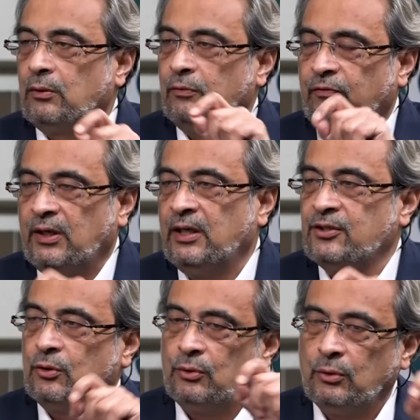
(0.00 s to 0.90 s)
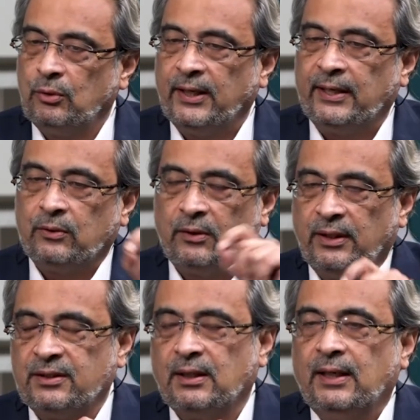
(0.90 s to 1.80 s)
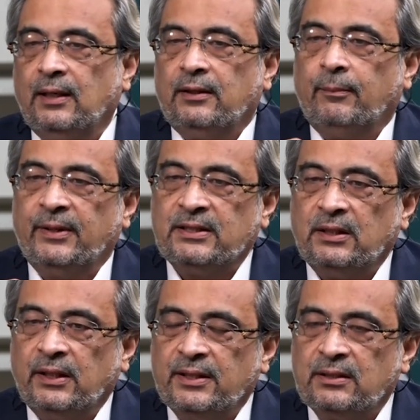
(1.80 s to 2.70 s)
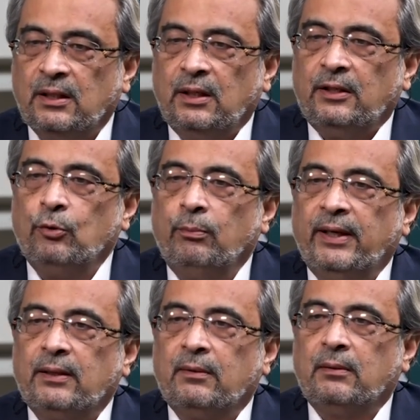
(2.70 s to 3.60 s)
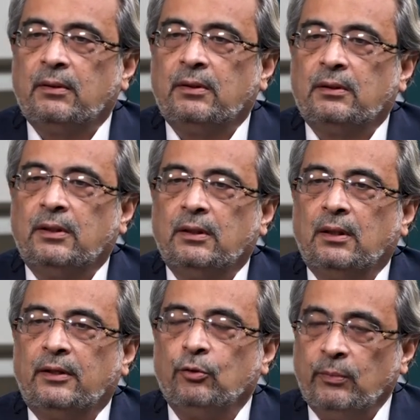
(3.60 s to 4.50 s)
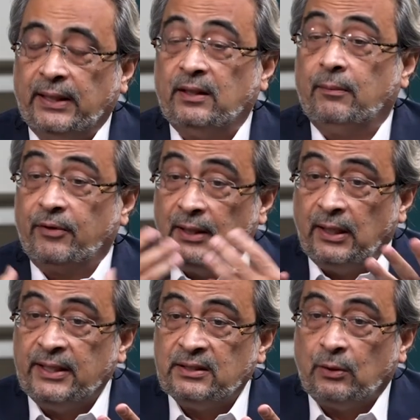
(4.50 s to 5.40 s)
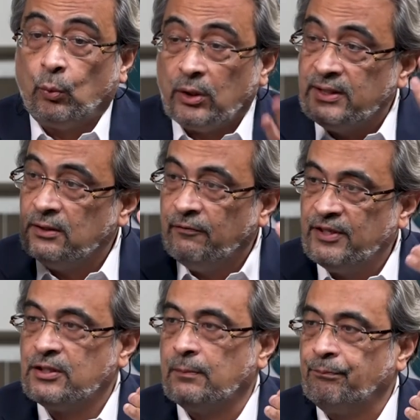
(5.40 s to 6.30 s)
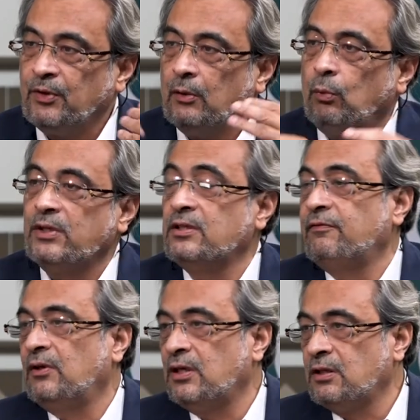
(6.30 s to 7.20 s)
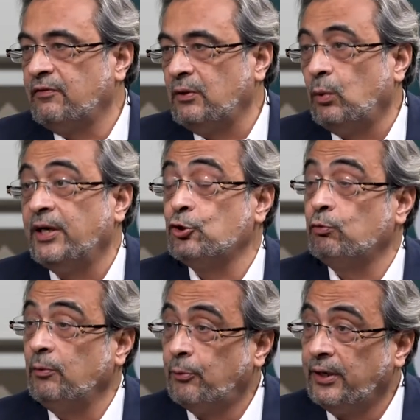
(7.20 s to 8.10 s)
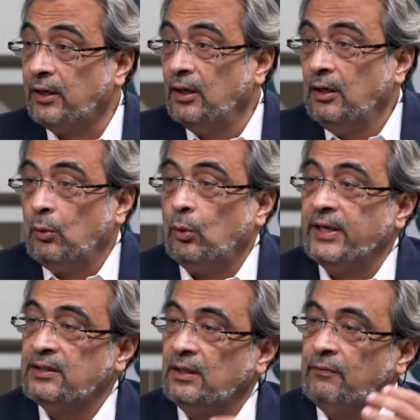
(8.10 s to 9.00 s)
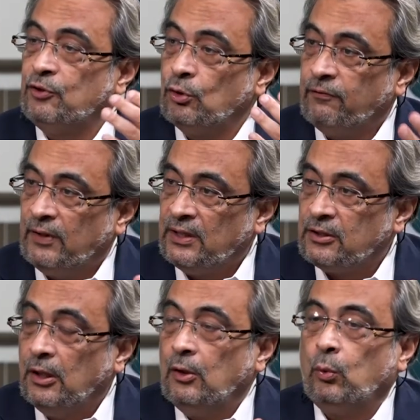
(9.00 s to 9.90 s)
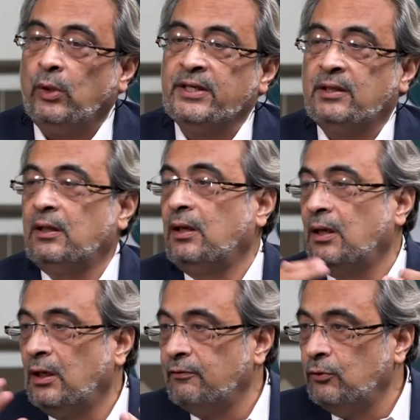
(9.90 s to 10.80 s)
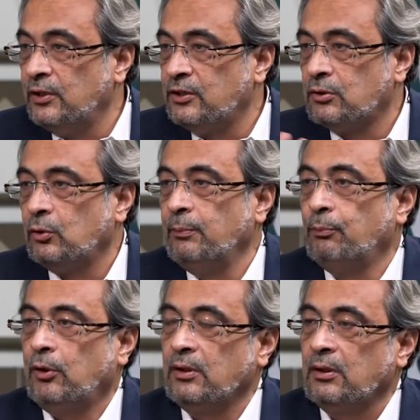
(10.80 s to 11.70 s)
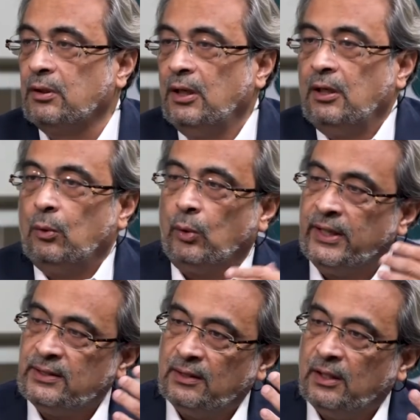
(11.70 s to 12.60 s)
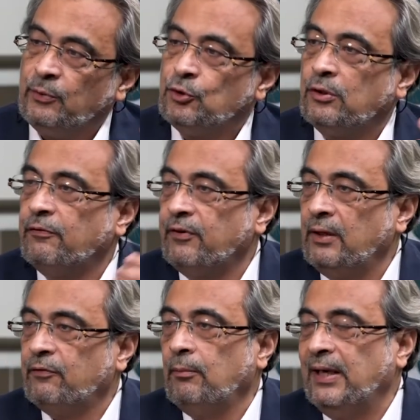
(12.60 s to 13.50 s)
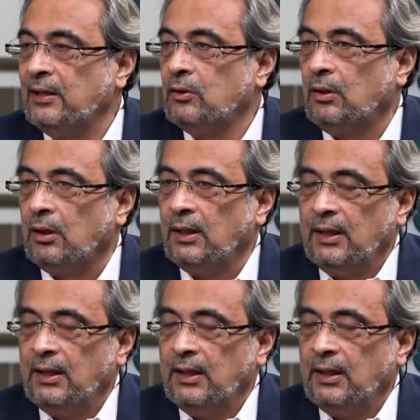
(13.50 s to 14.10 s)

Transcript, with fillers: to fast or to do that or this, the best thing is you make them realize that what is the wisdom, what is the philosophy, why should we pray, why is it that we should fast, why is it that halal food is so important, why is it that we should refrain from alcohol.